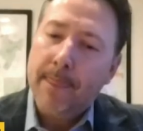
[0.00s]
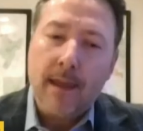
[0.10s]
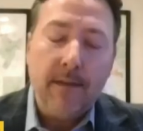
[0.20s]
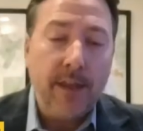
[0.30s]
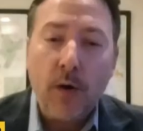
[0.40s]

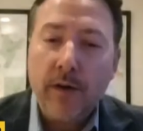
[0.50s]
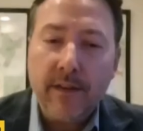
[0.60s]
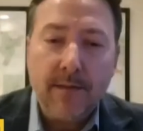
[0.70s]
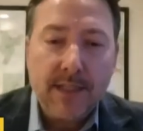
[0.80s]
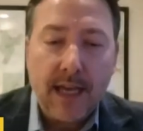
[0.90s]
the owner
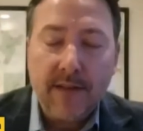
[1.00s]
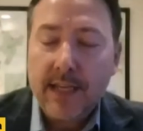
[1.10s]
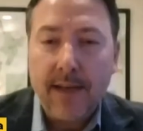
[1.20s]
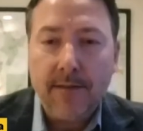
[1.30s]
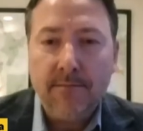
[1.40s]
themselves
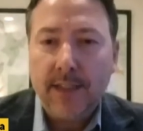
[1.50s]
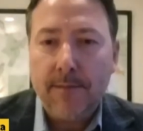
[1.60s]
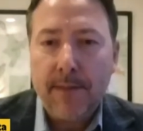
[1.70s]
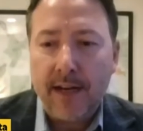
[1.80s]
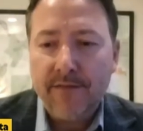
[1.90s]
can can
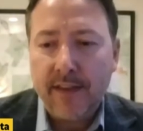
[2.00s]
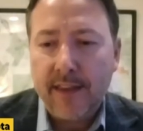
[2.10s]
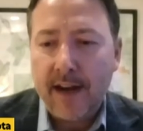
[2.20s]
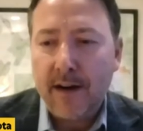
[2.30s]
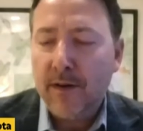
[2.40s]
benefit
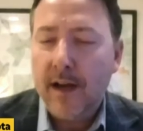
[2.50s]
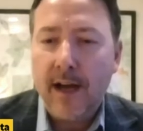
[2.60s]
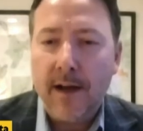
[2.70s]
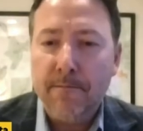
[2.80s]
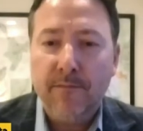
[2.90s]
there
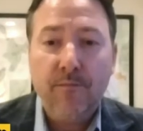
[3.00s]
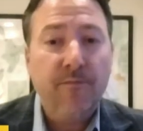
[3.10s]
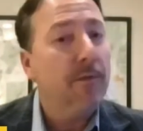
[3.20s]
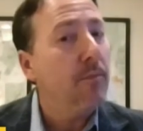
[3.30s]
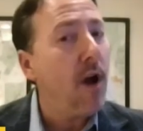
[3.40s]
um,
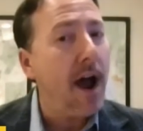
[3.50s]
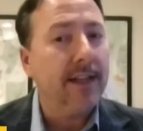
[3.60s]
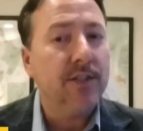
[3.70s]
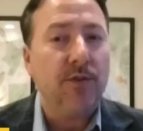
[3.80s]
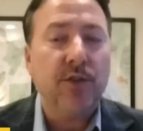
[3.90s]
from
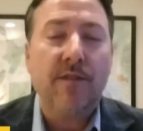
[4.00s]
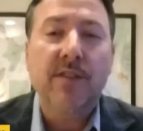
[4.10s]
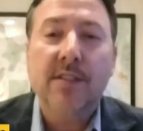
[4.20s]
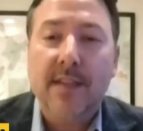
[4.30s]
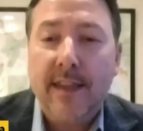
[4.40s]
products or
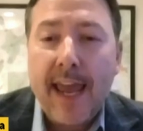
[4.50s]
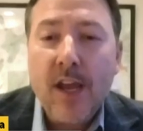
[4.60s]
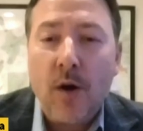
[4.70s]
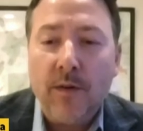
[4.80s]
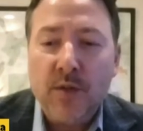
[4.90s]
services that
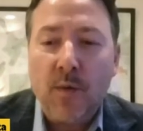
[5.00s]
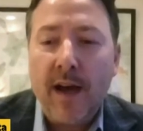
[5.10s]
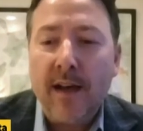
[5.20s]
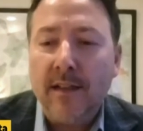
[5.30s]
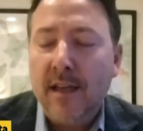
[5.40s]
they own as
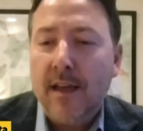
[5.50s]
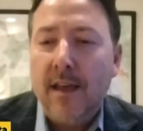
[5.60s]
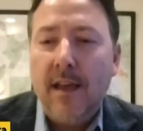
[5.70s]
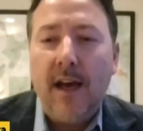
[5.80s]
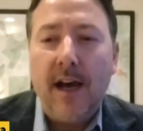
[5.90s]
well.
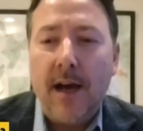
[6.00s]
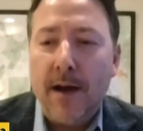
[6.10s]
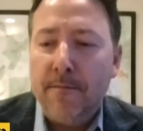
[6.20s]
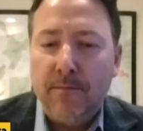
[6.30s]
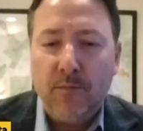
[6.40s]

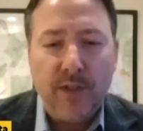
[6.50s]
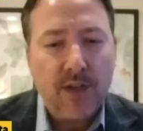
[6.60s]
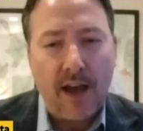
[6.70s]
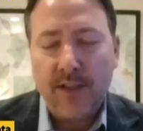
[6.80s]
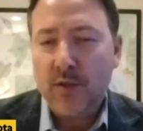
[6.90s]
Um, we
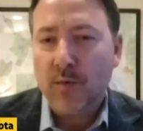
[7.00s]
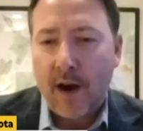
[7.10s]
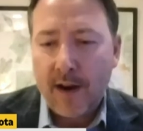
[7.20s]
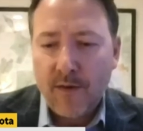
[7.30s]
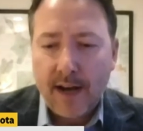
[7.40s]
saw this with
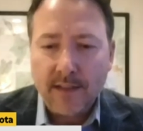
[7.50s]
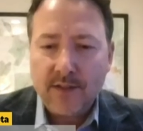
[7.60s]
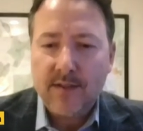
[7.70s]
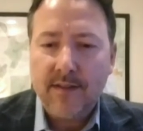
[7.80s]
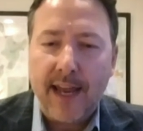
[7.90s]
Ryan
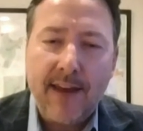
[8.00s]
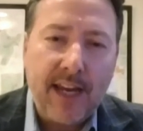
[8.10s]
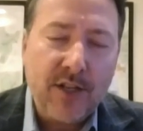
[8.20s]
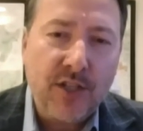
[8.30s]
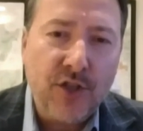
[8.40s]
Reynolds, the
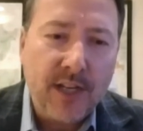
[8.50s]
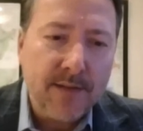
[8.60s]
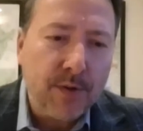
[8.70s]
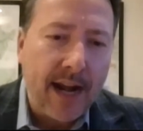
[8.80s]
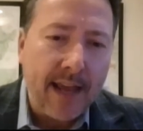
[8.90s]
aviation
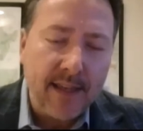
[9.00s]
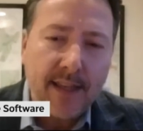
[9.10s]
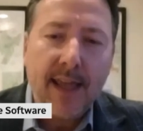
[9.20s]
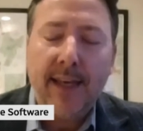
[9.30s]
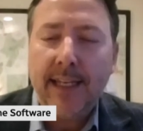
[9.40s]
gin brand
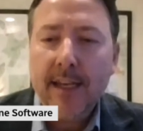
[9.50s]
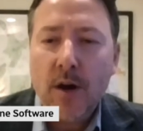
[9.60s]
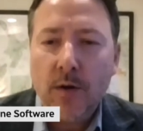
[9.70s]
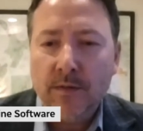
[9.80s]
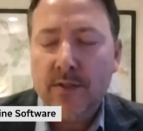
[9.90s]
that, that he
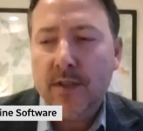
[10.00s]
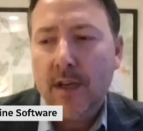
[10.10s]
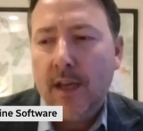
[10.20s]
owns,